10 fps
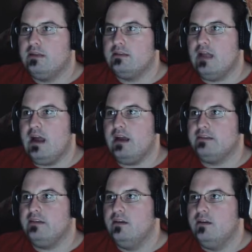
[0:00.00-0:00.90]
It's
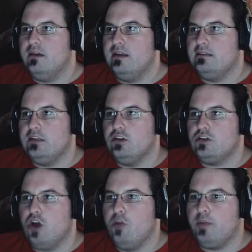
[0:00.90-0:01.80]
locked. It
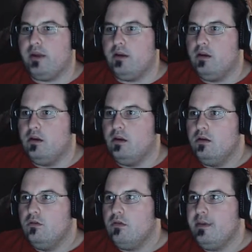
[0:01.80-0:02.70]
looks open.
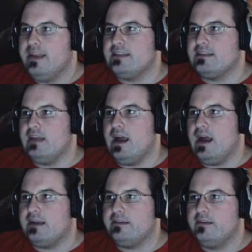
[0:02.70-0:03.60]
What do you mean it's
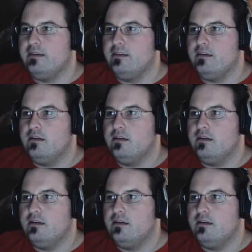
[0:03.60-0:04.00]
locked?